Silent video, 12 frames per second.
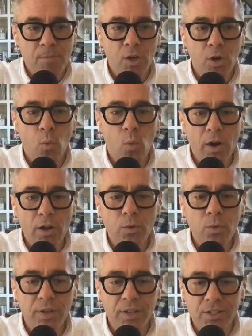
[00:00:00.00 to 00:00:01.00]
one of the
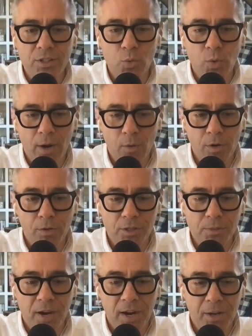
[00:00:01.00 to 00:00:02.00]
reasons when I wrote
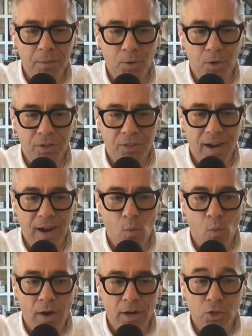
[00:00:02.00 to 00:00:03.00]
this parenting book that I
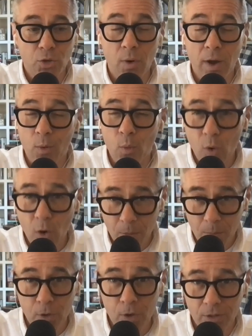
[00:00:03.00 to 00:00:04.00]
wanted to write a
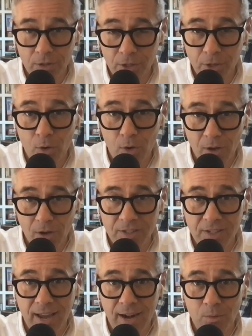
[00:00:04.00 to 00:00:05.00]
workbook to go
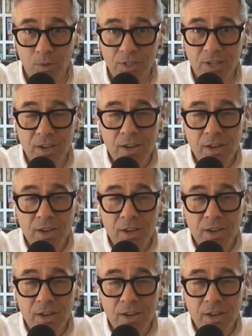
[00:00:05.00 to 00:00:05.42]
alongside it was